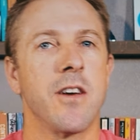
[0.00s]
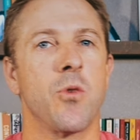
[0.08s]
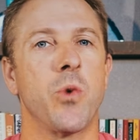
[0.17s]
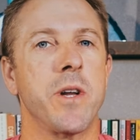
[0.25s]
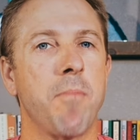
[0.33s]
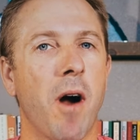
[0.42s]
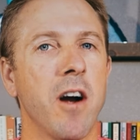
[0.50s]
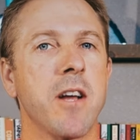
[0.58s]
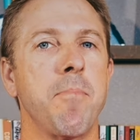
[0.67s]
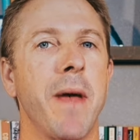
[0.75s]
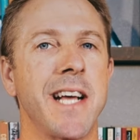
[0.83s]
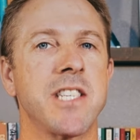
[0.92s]
When Mark
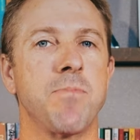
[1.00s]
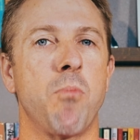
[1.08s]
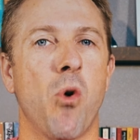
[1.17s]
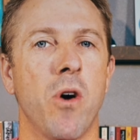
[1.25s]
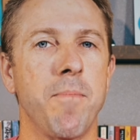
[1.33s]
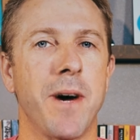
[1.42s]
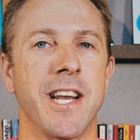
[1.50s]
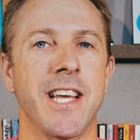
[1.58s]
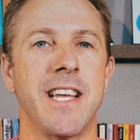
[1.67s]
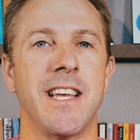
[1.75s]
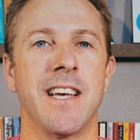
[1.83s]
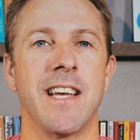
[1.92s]
makes more
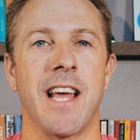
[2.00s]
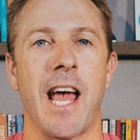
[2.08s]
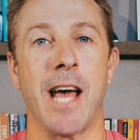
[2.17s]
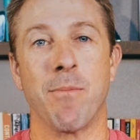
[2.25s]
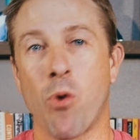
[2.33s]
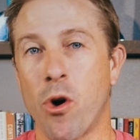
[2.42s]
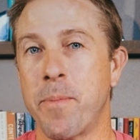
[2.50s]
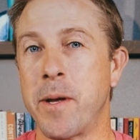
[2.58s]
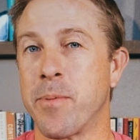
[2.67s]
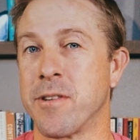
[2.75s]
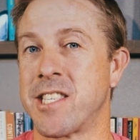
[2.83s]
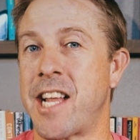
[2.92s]
money and more
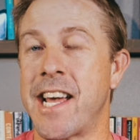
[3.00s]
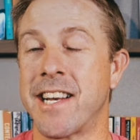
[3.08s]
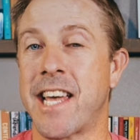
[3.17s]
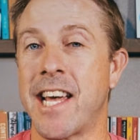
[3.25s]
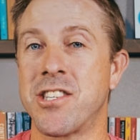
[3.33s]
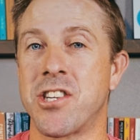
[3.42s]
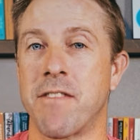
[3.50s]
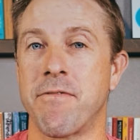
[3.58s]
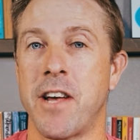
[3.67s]
people stay engaged on